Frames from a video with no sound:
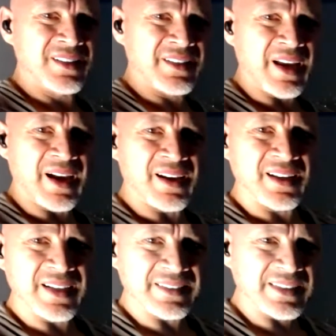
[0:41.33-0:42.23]
I
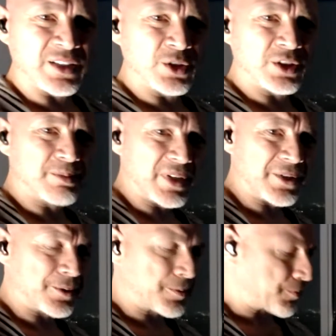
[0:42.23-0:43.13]
like that look
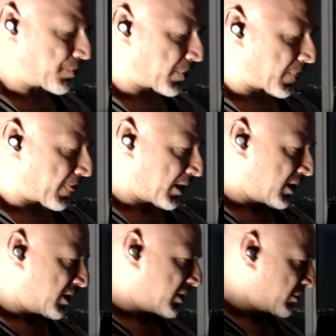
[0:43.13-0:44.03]
better.
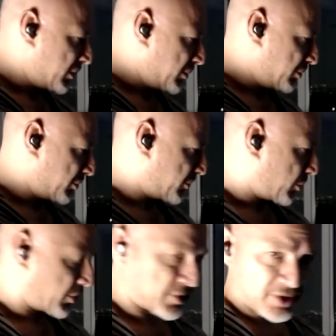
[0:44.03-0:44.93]
We need to
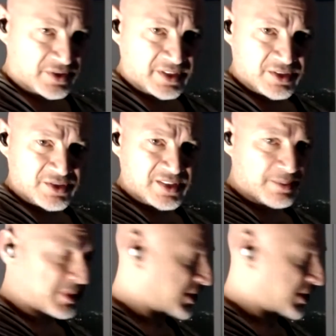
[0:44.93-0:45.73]
focus on the outside, but